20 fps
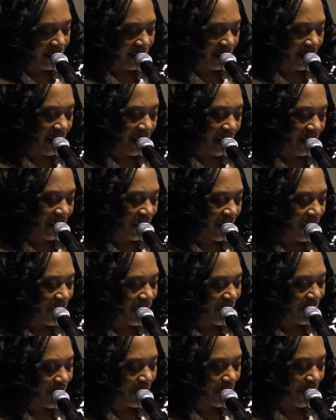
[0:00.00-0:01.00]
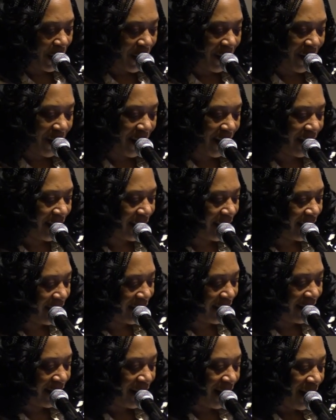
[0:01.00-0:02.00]
Love over spirit.
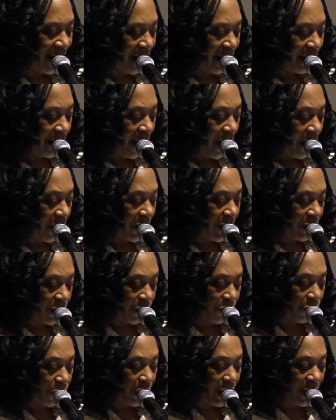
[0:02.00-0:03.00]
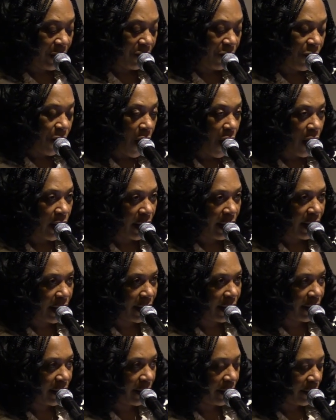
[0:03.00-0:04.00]
Love is free
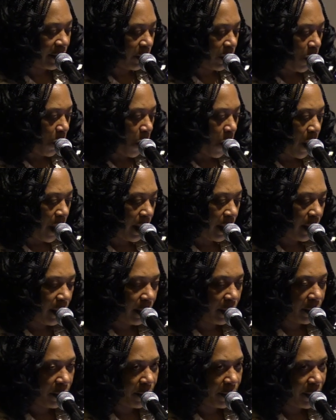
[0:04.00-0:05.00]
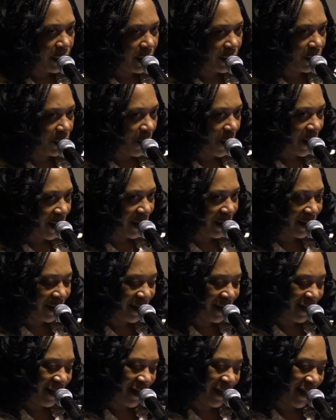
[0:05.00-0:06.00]
falling. One plus one
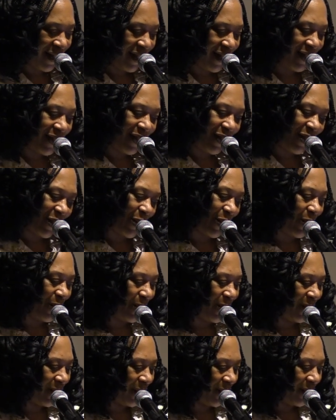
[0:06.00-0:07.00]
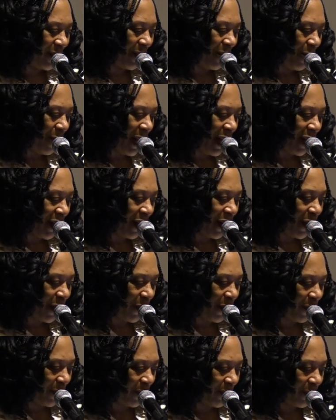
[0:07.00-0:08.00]
is two. Meaning
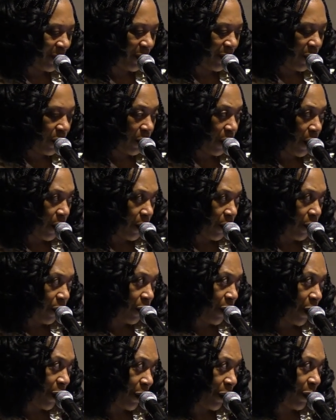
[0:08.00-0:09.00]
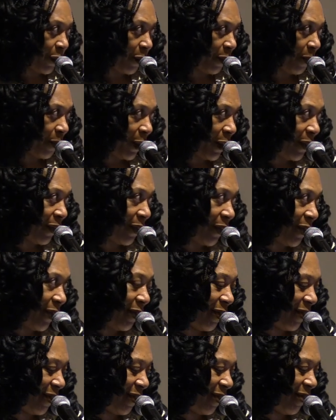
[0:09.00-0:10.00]
your brain Grown folks
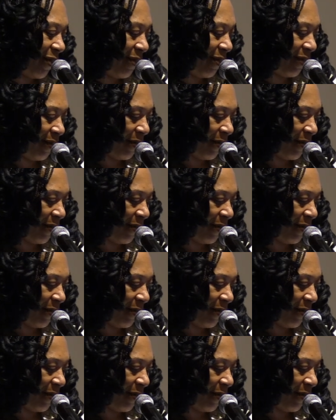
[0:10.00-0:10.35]
business.